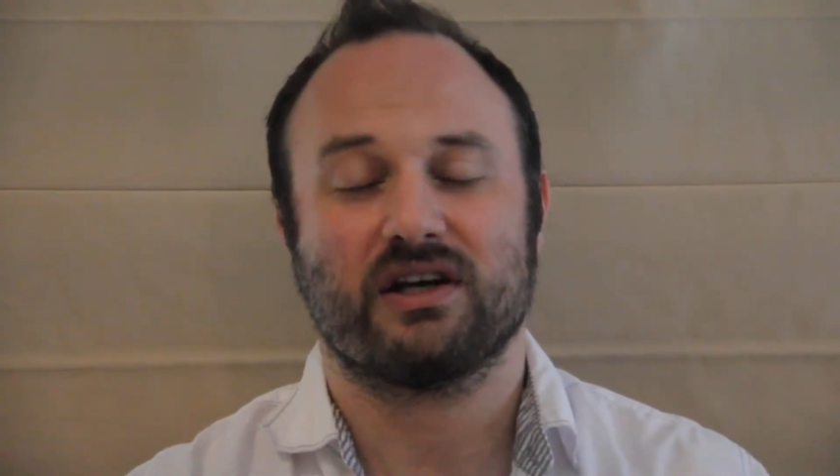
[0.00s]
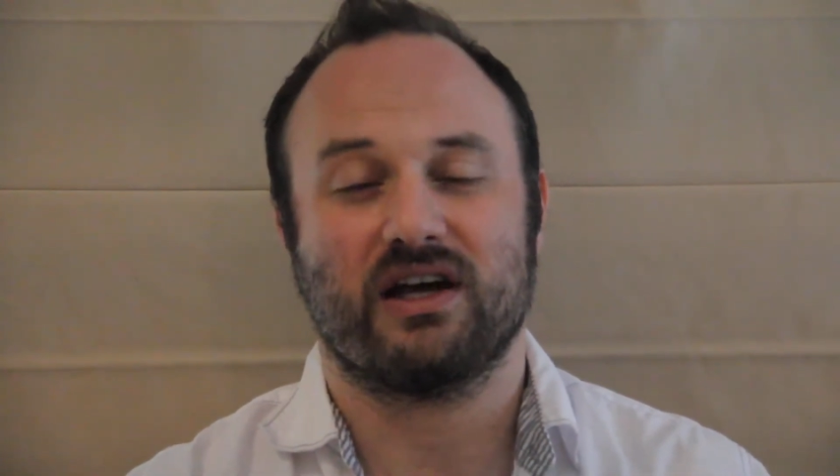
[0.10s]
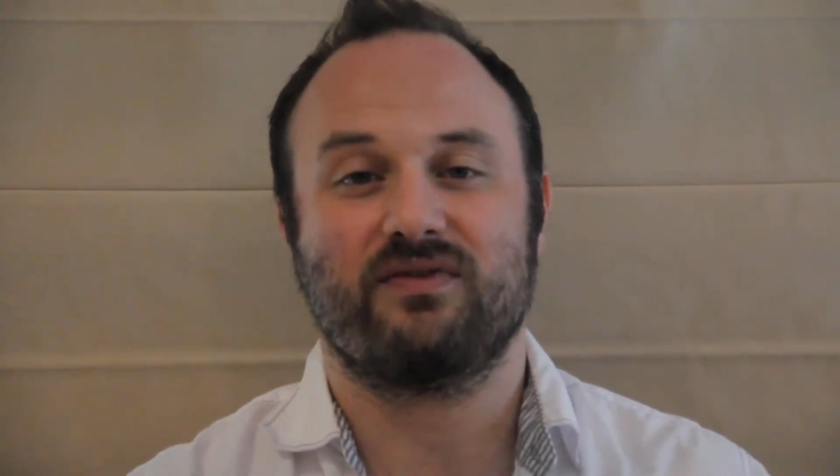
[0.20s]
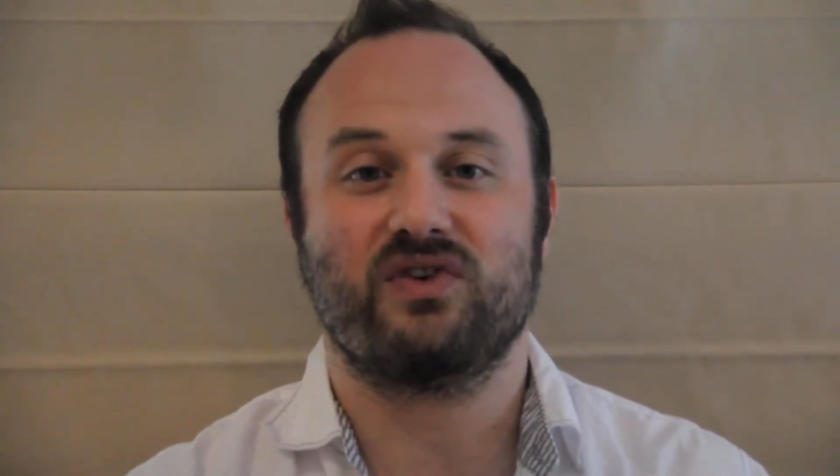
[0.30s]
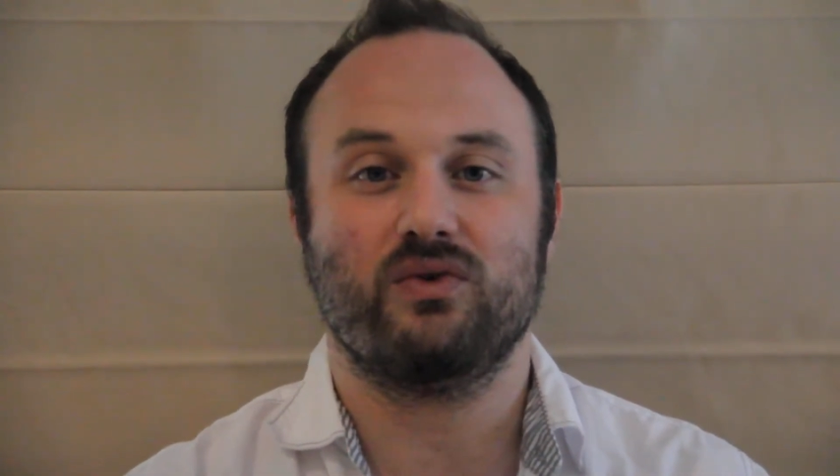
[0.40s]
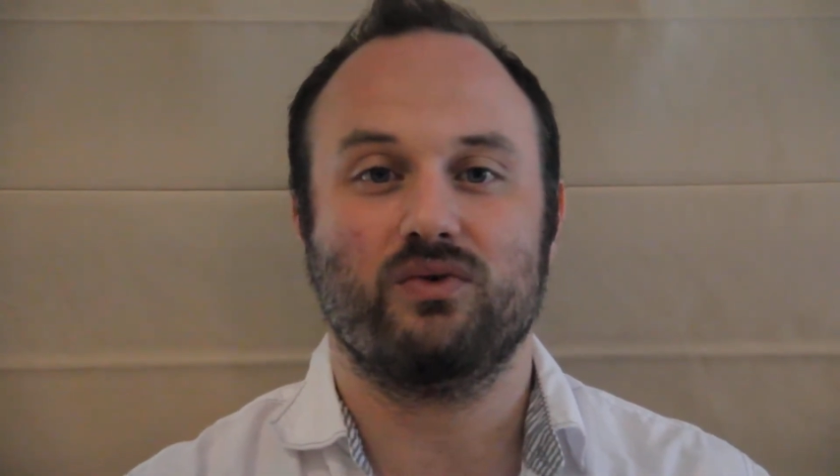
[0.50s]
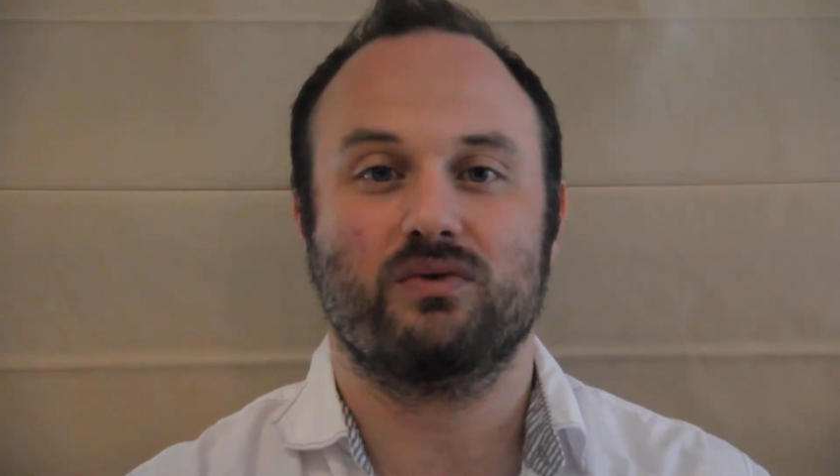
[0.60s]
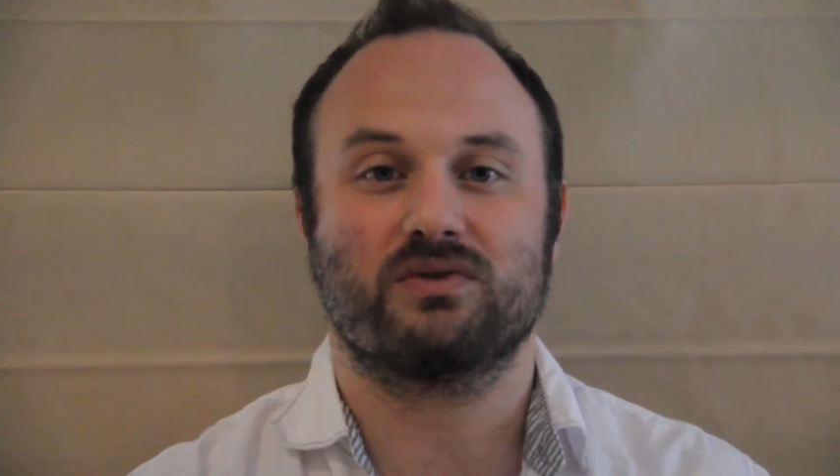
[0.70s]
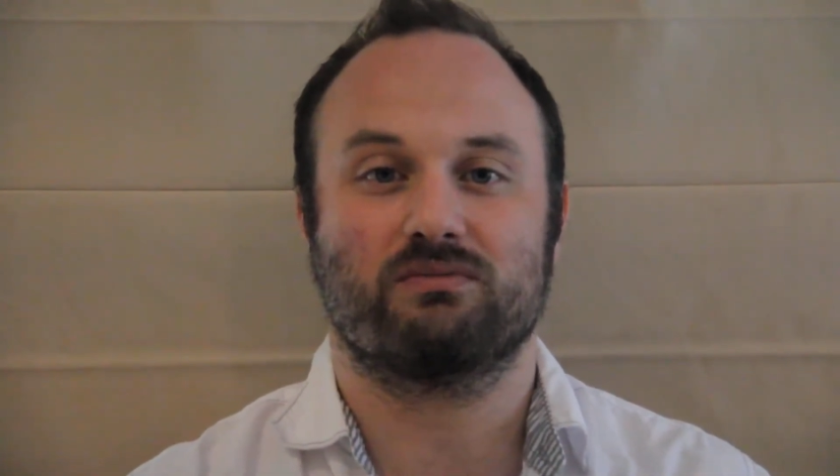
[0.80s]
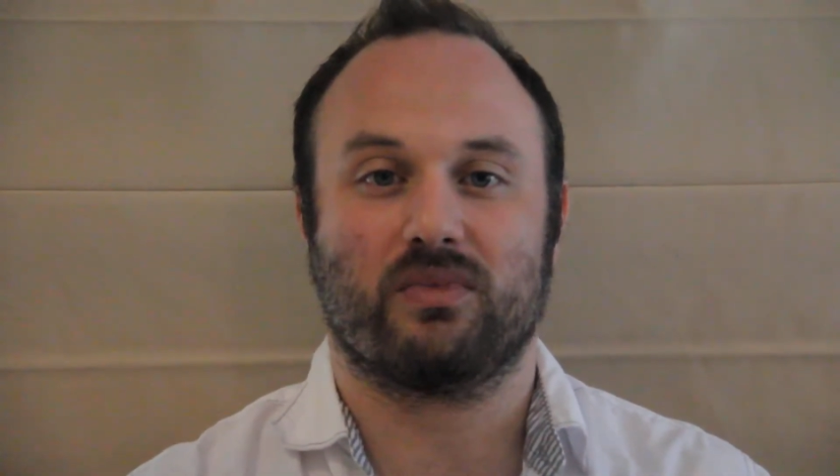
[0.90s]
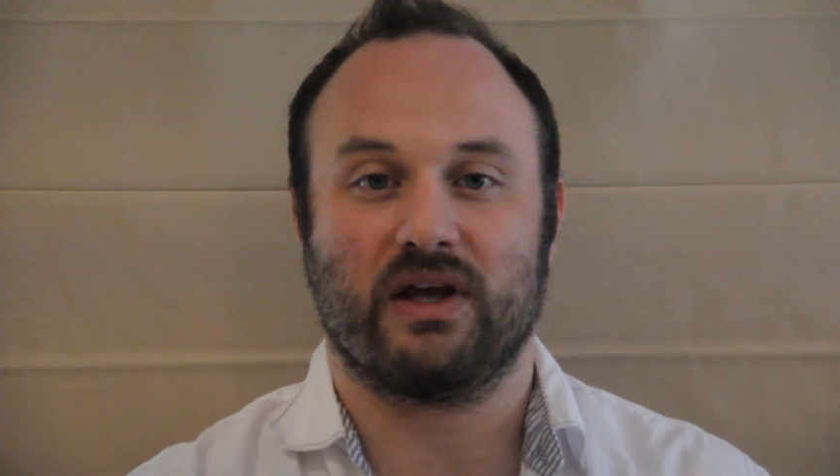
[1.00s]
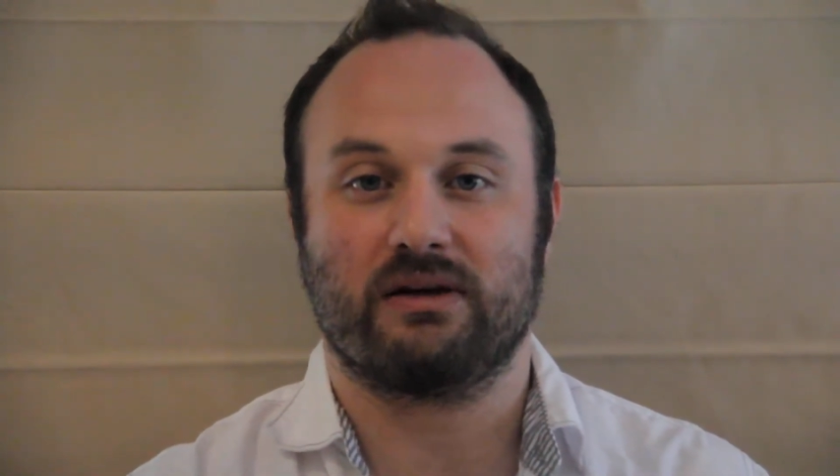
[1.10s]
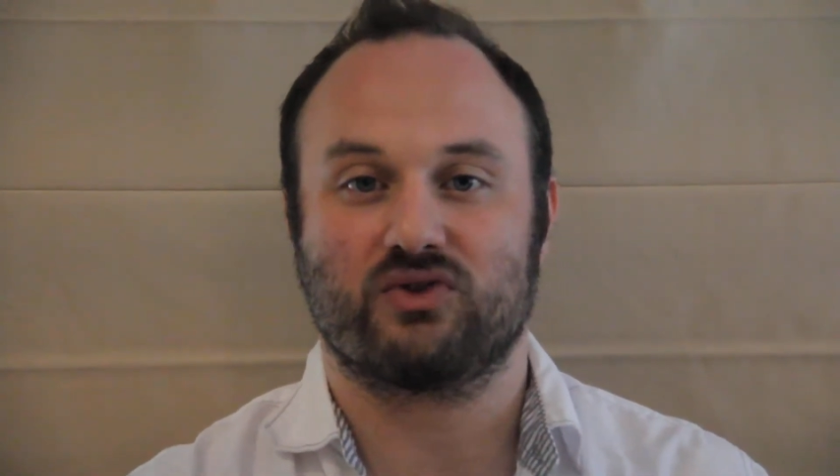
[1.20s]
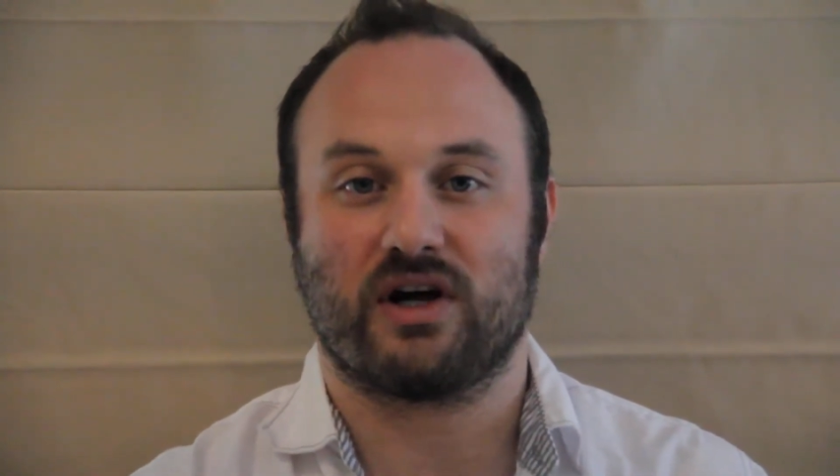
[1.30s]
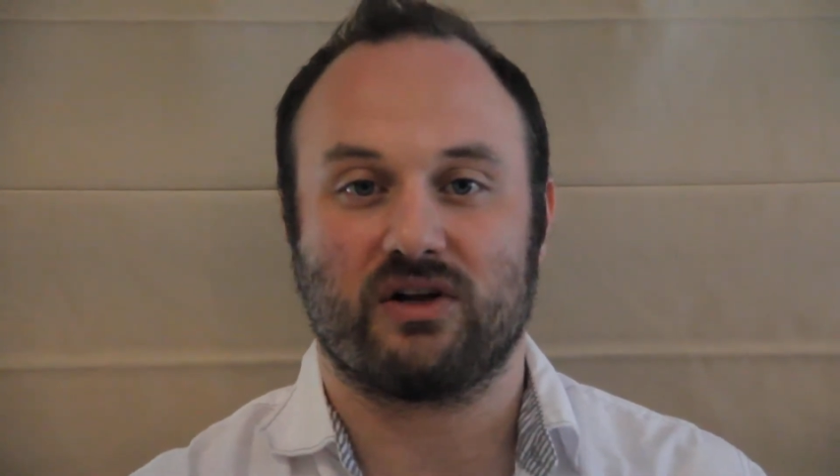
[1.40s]
If you
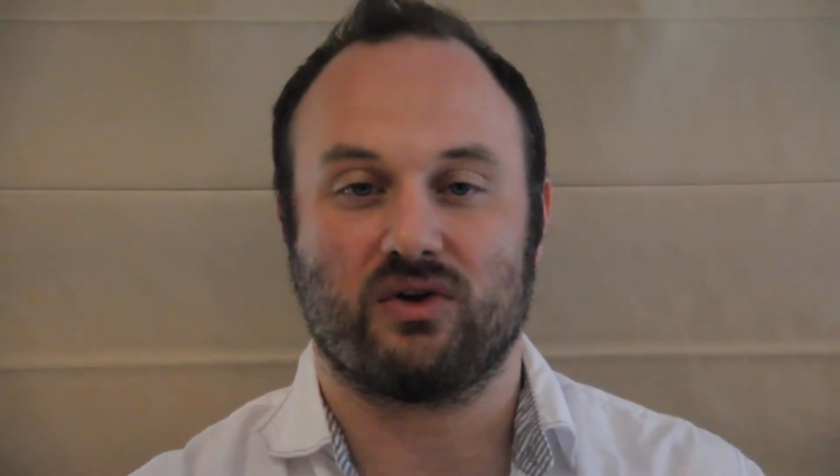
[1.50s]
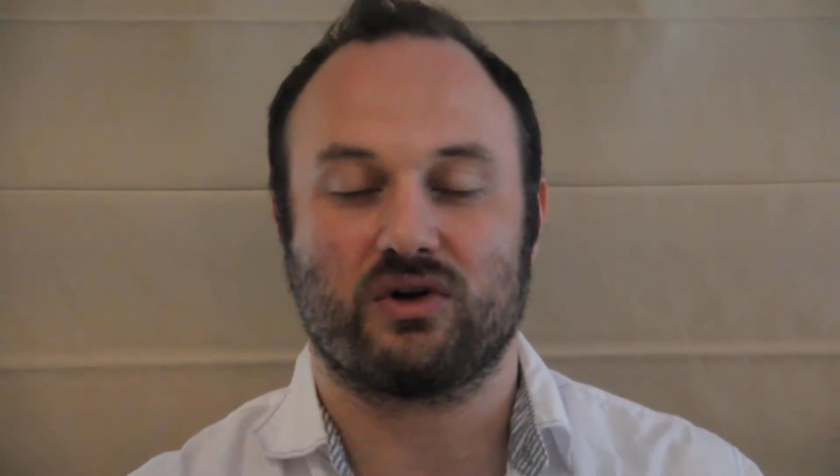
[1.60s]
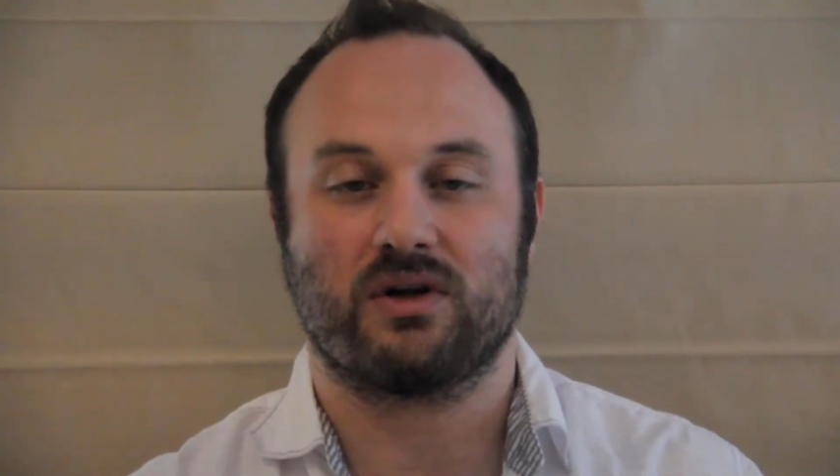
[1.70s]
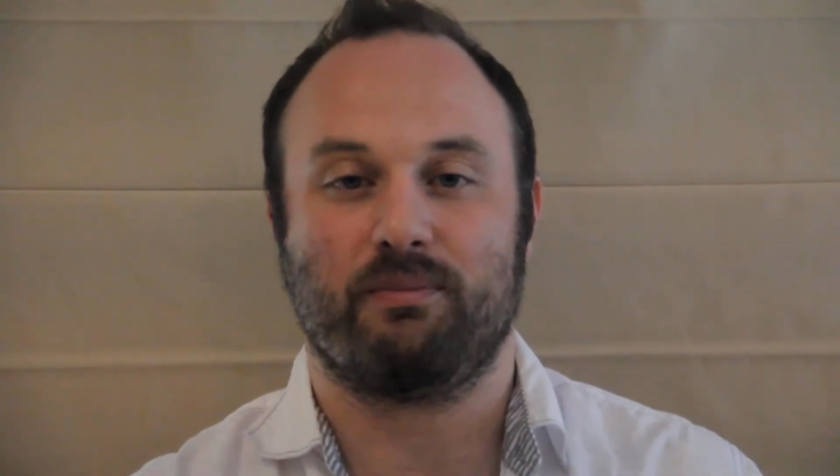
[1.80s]
try to learn